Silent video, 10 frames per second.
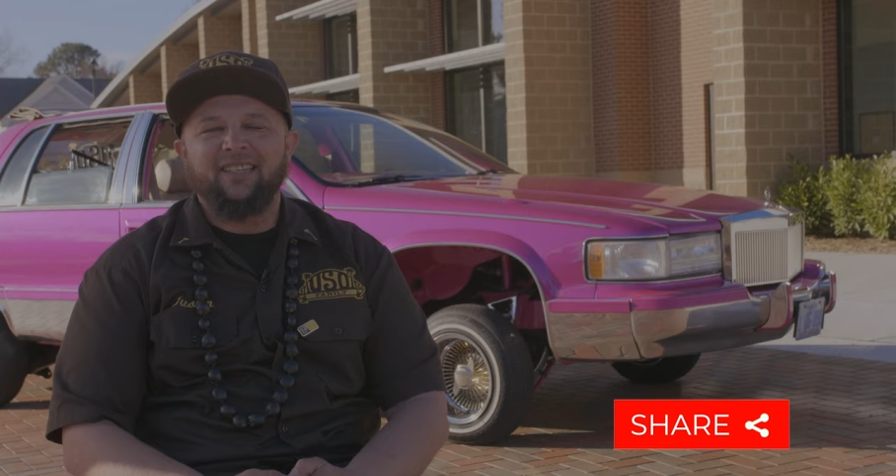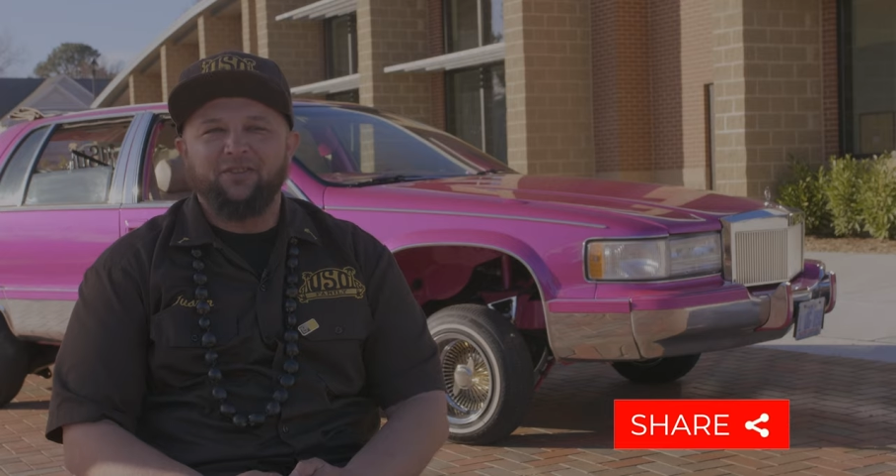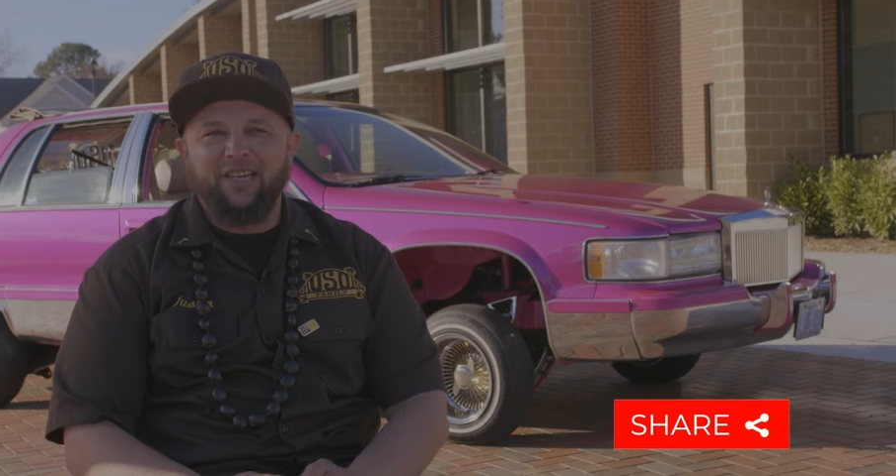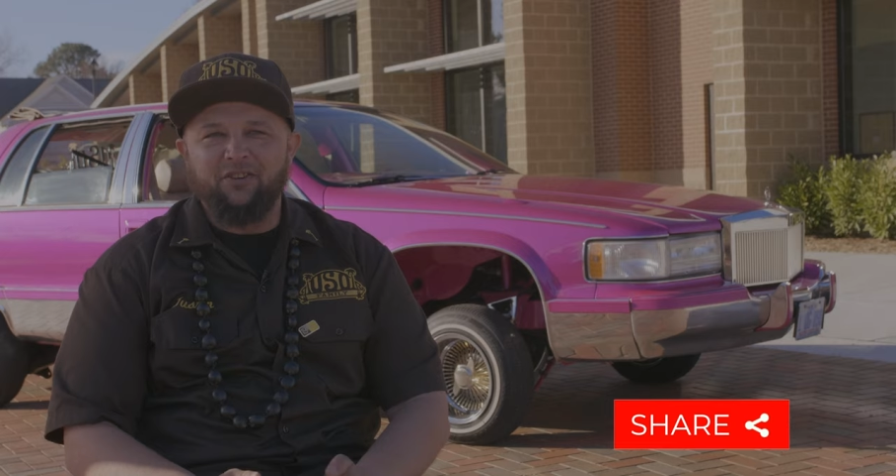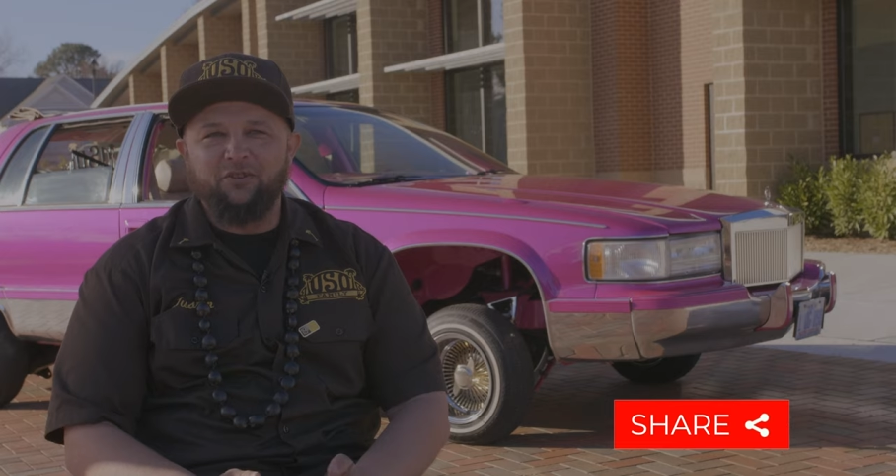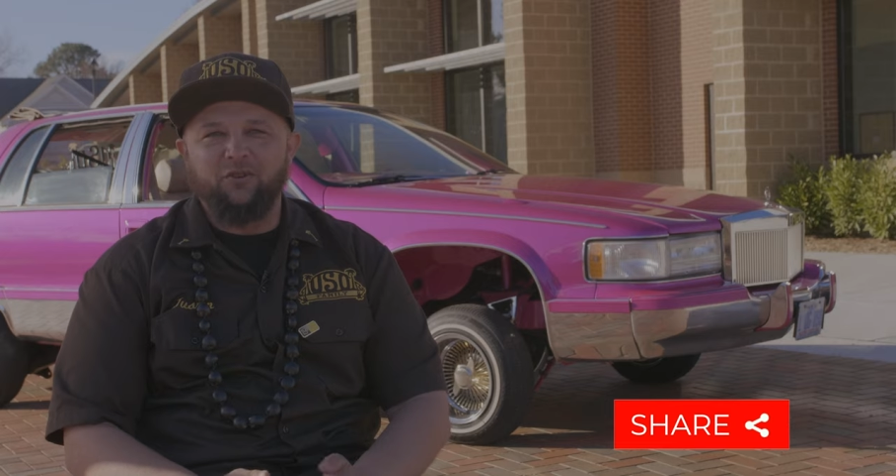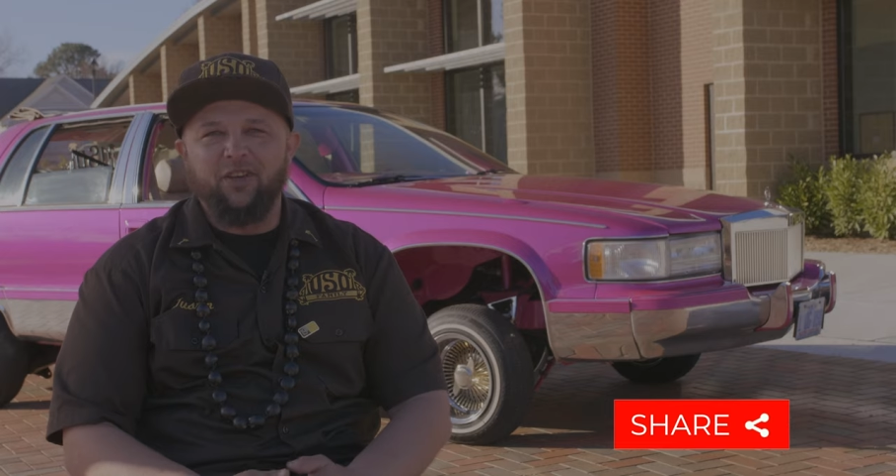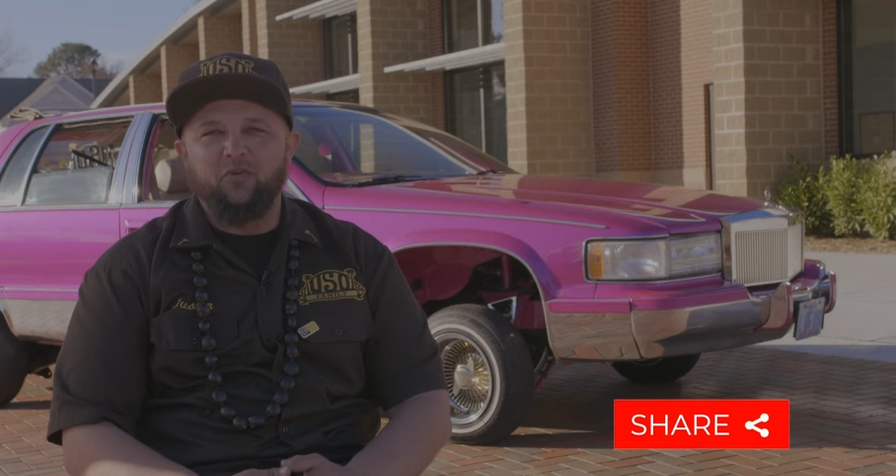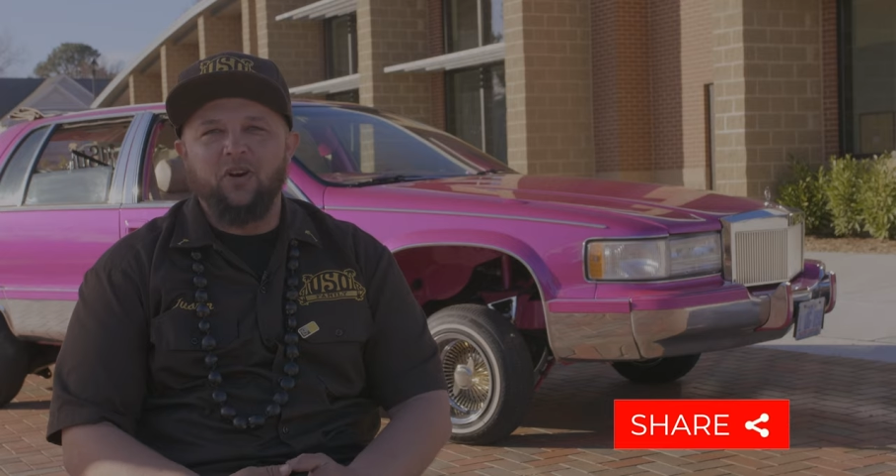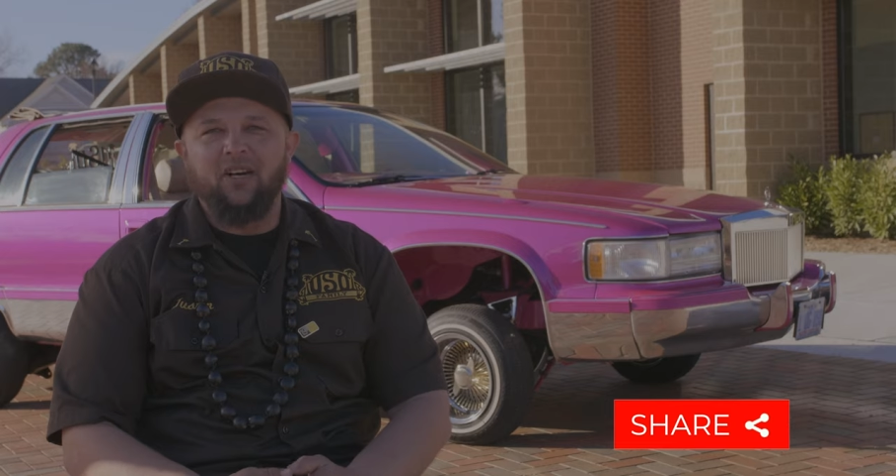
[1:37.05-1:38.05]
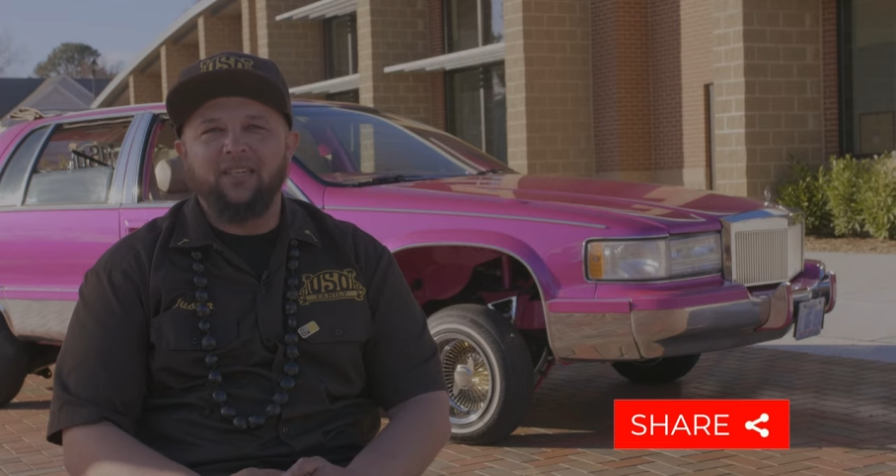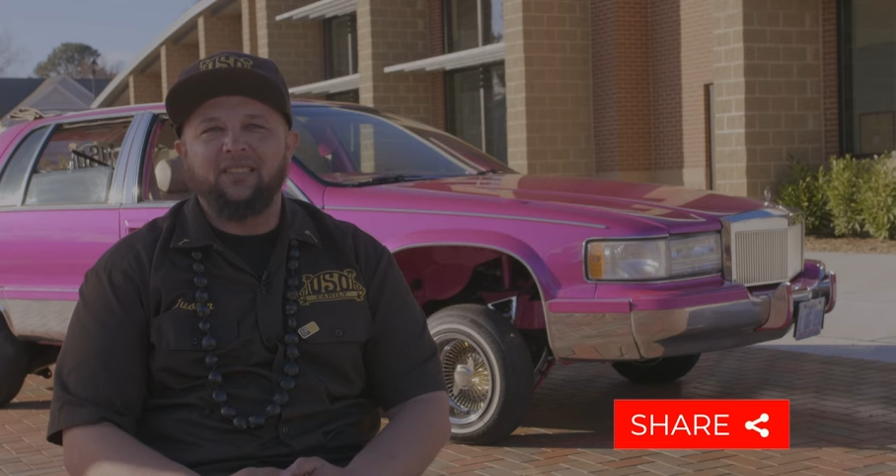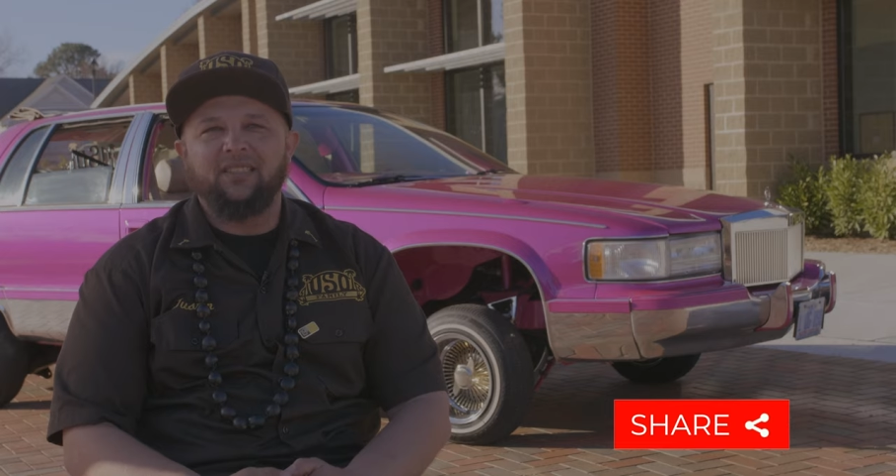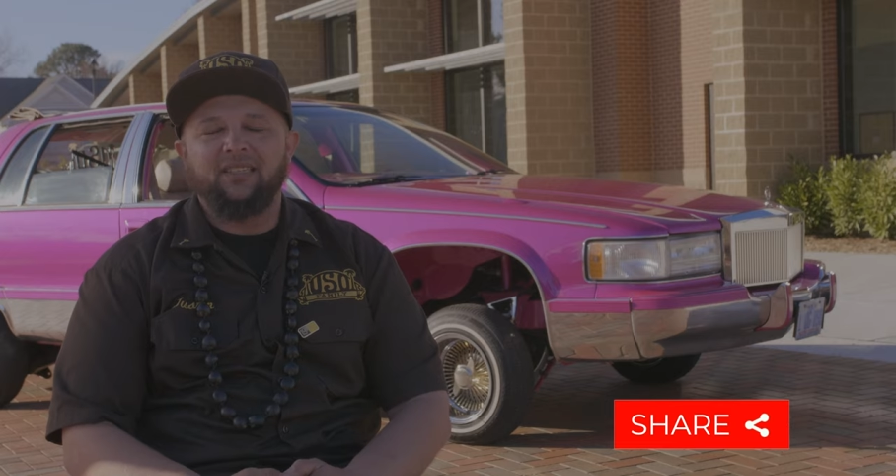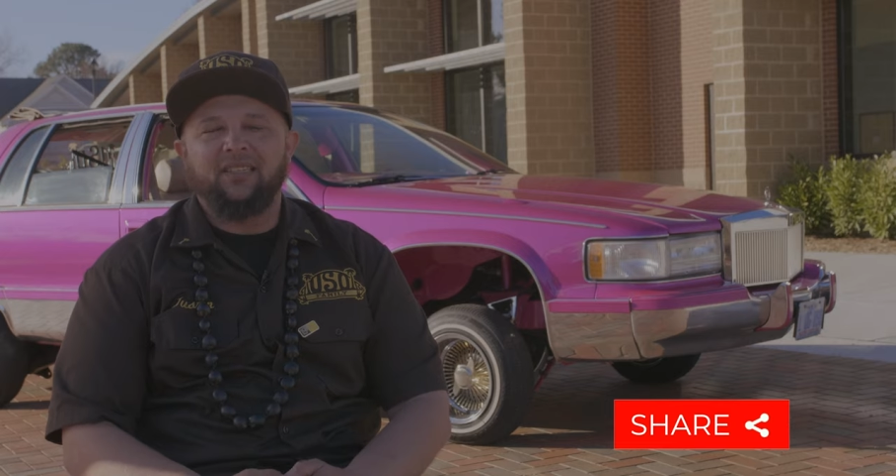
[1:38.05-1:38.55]
which I knew who he
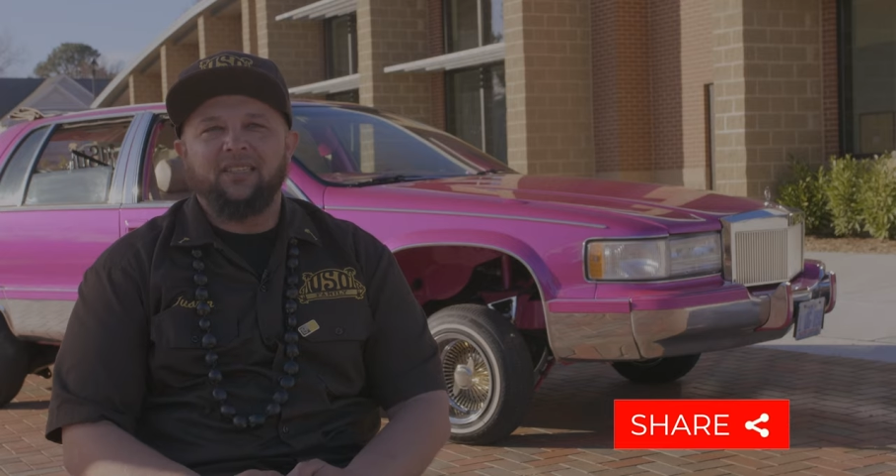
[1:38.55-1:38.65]
was,